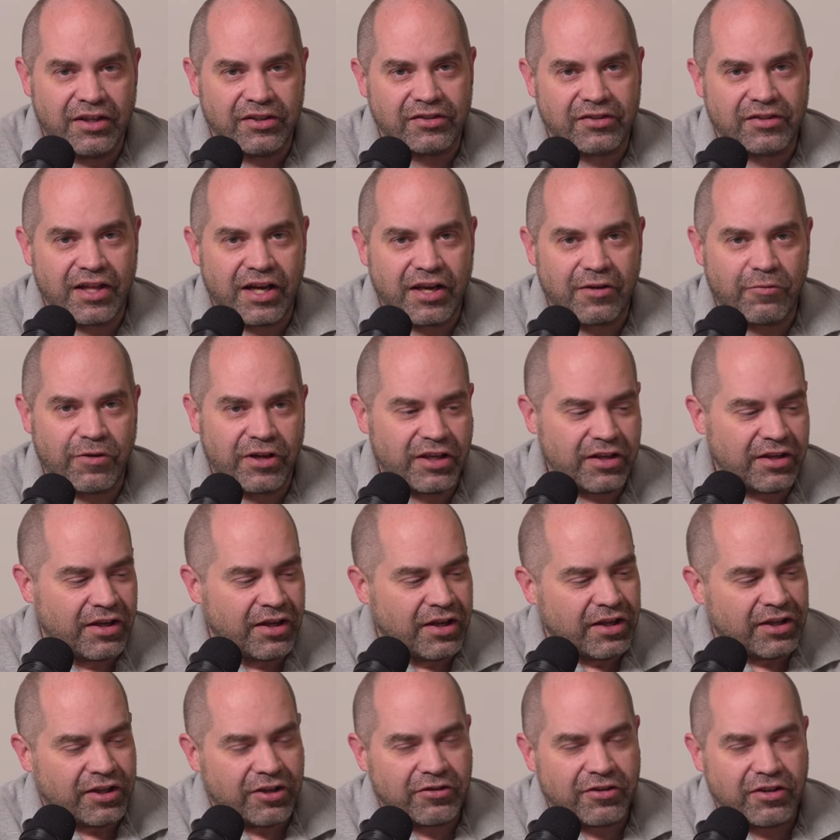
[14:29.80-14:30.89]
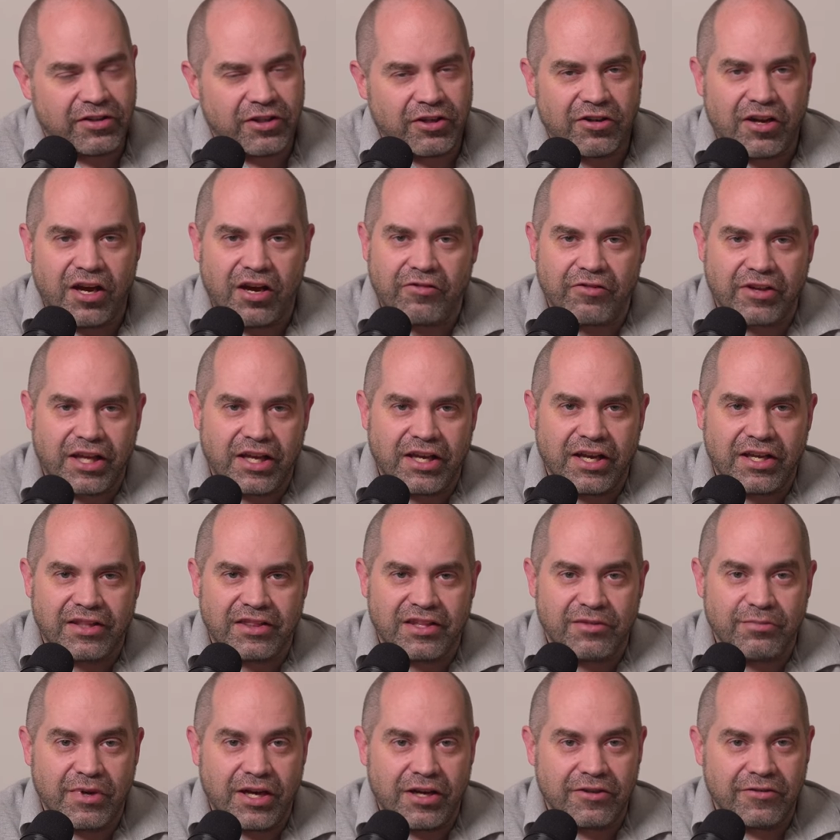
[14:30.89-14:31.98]
So that way, you're, you're not looking at
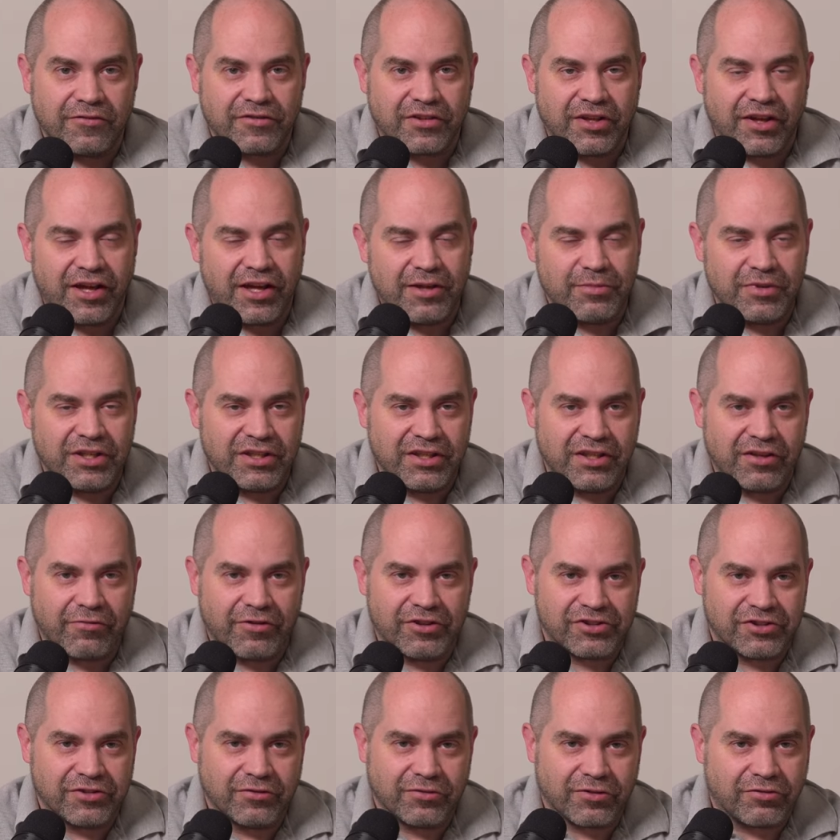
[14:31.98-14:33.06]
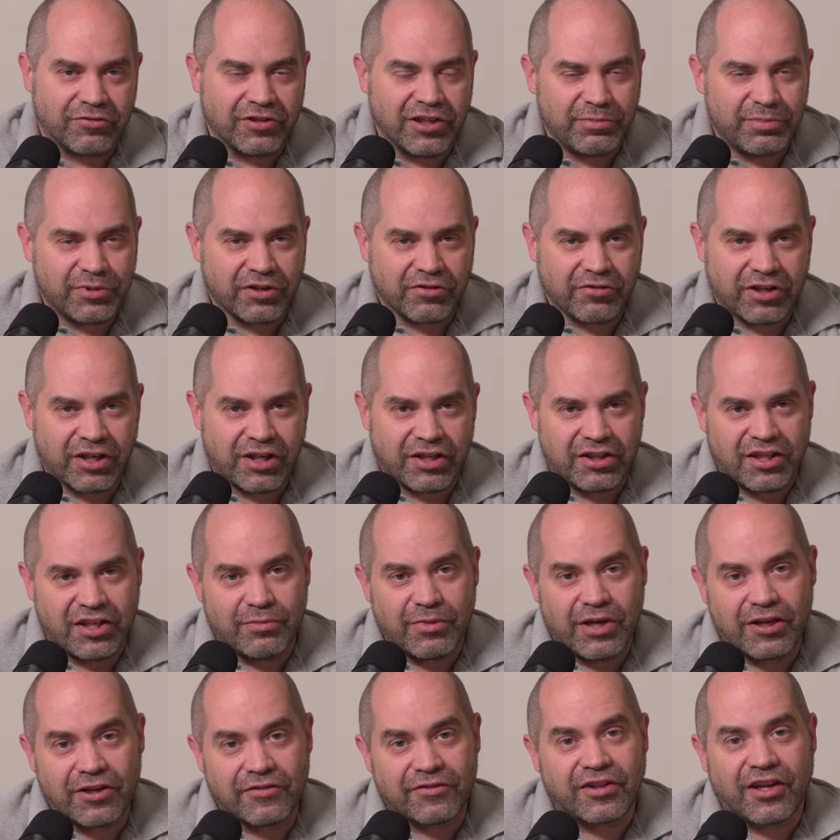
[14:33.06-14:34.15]
the amount of time in the original clip. You're looking at the
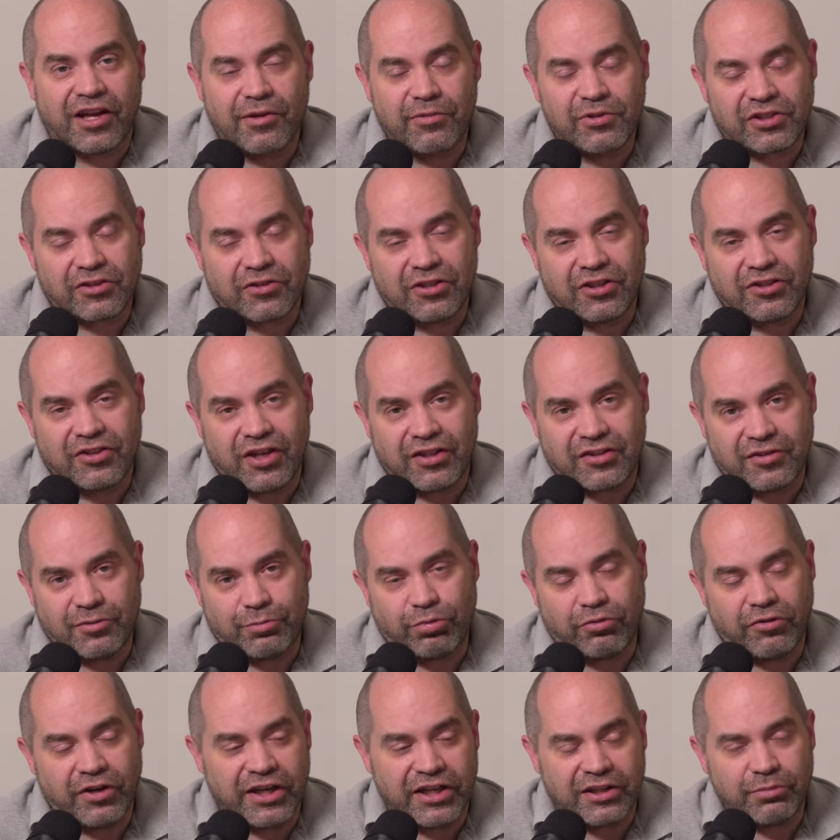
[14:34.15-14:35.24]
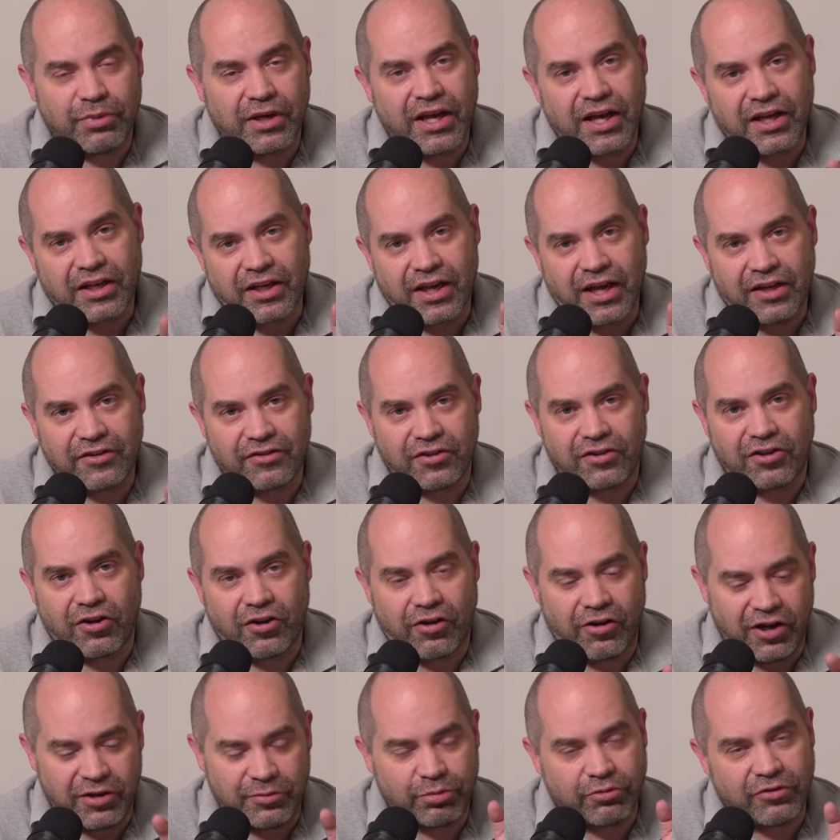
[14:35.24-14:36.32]
amount of time it's going to take to play it back at the
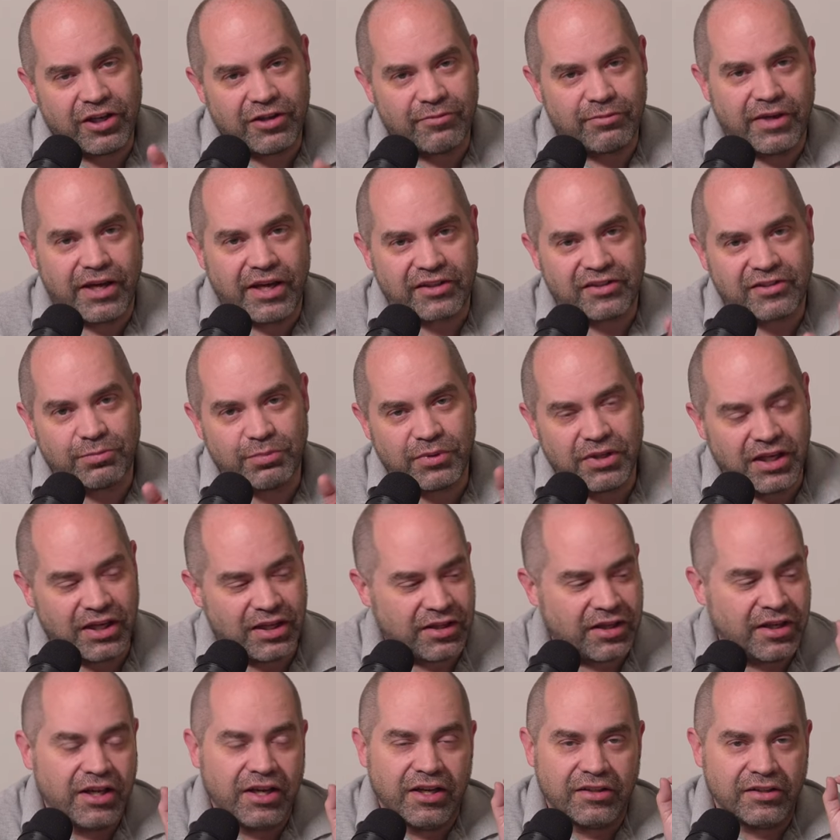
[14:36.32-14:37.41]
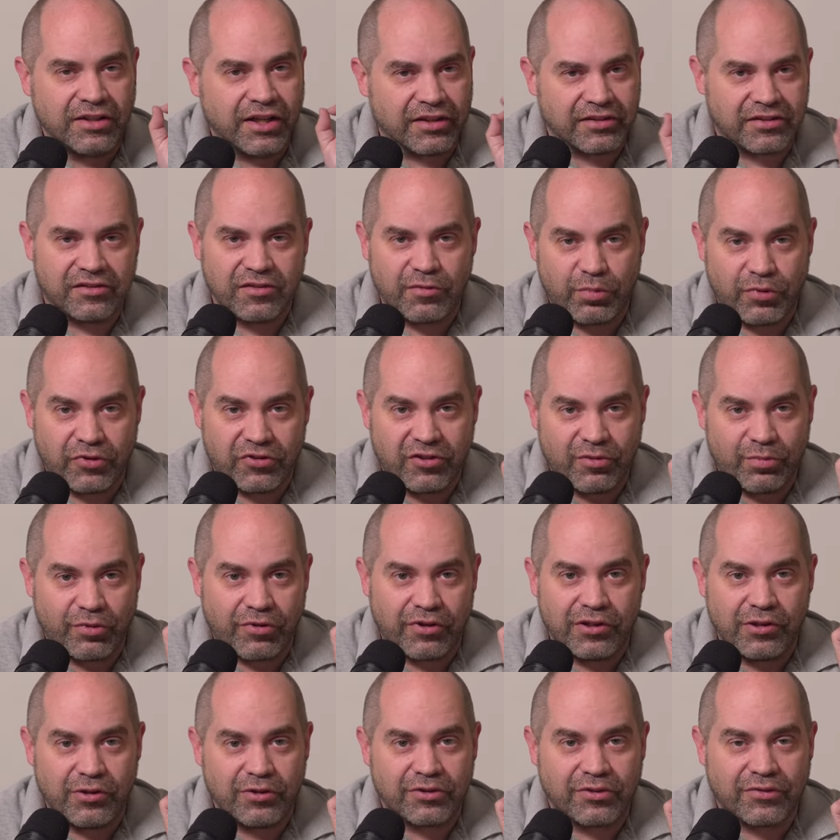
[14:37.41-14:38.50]
current playback speed. And that's super, super
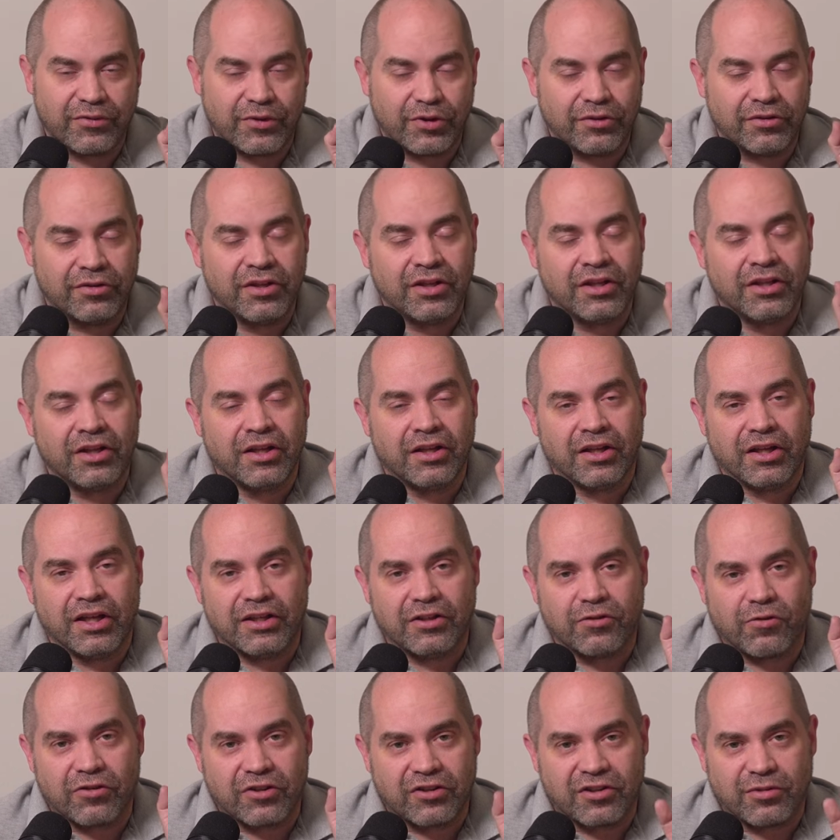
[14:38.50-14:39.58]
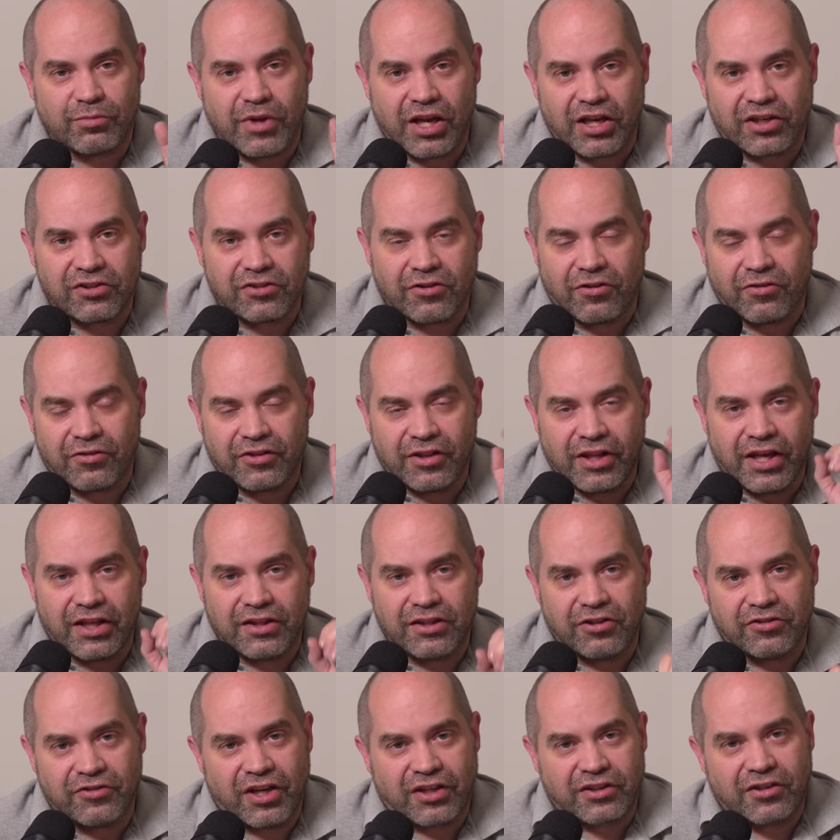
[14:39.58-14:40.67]
useful in order to make sure that
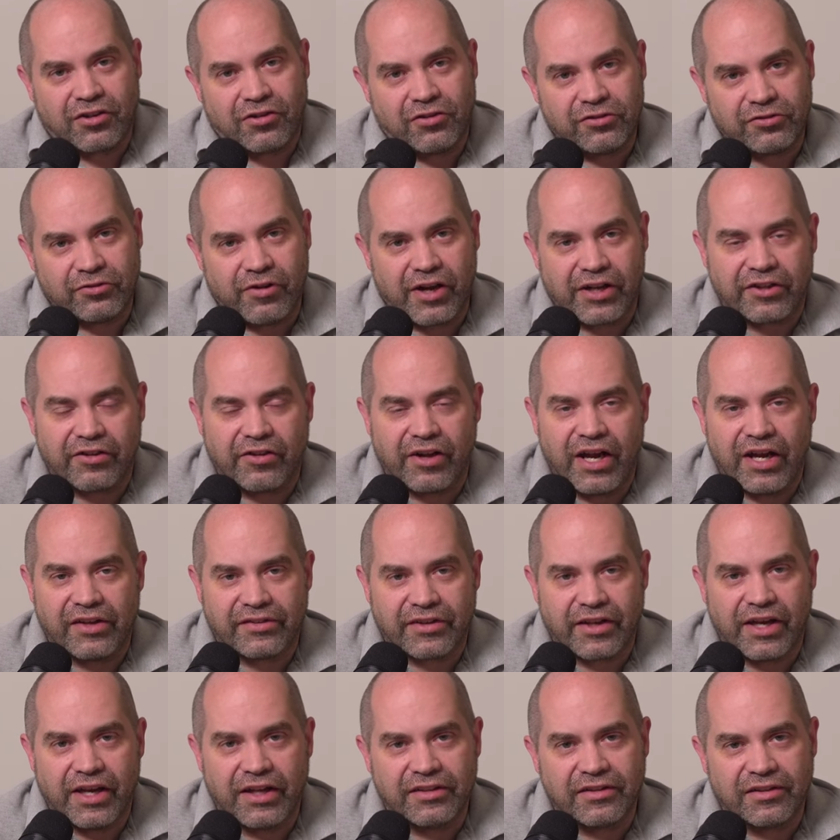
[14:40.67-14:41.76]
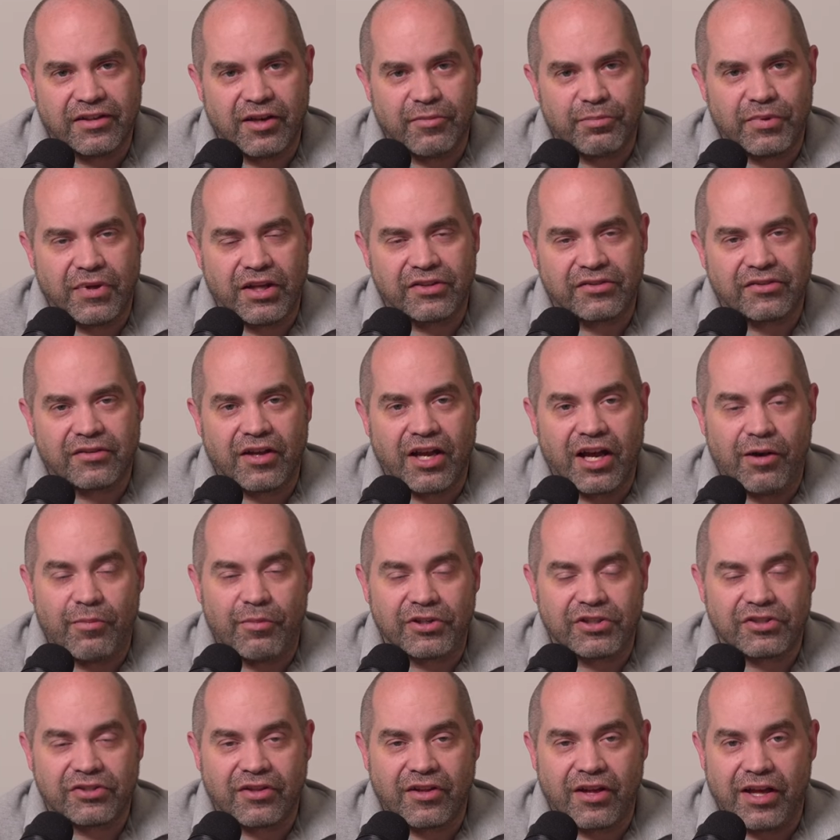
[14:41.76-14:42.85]
your technical director has a heads up as to how
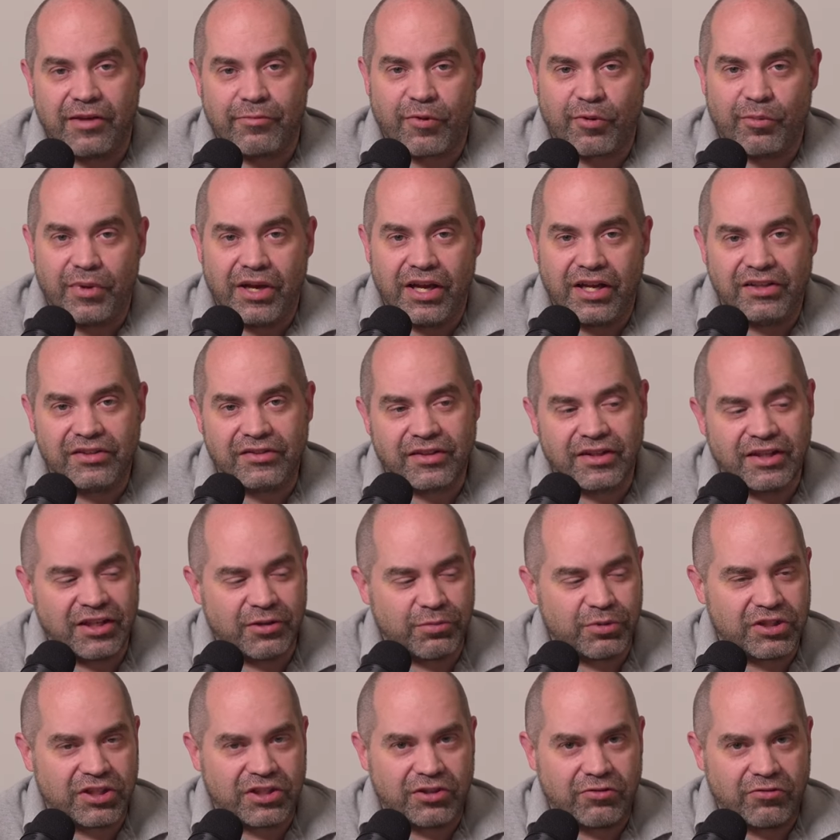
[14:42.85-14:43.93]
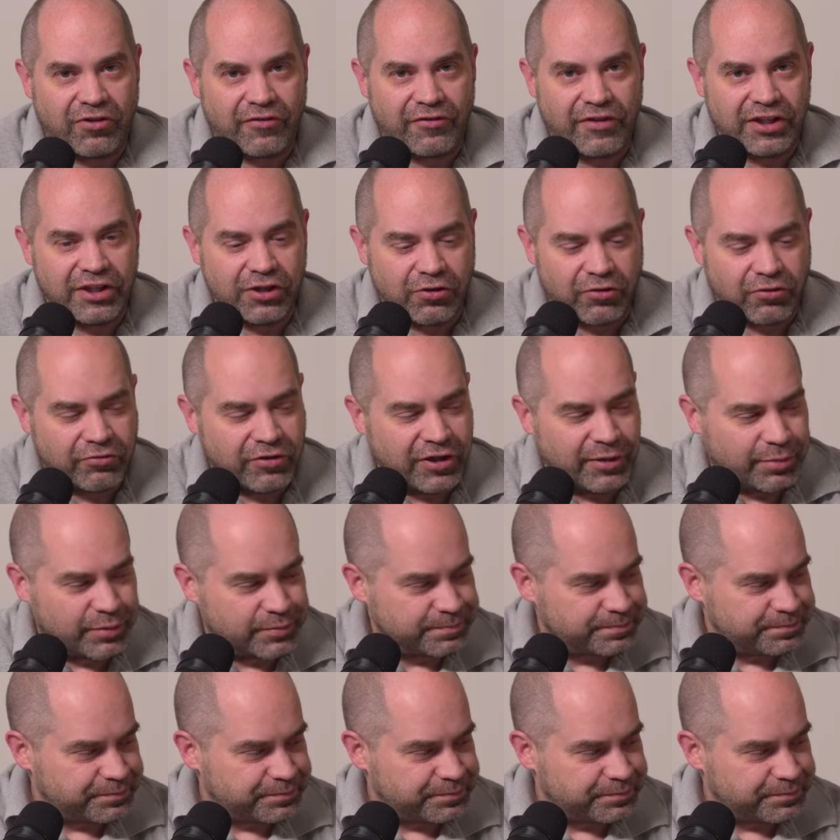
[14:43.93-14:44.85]
much time remains in a particular video clip.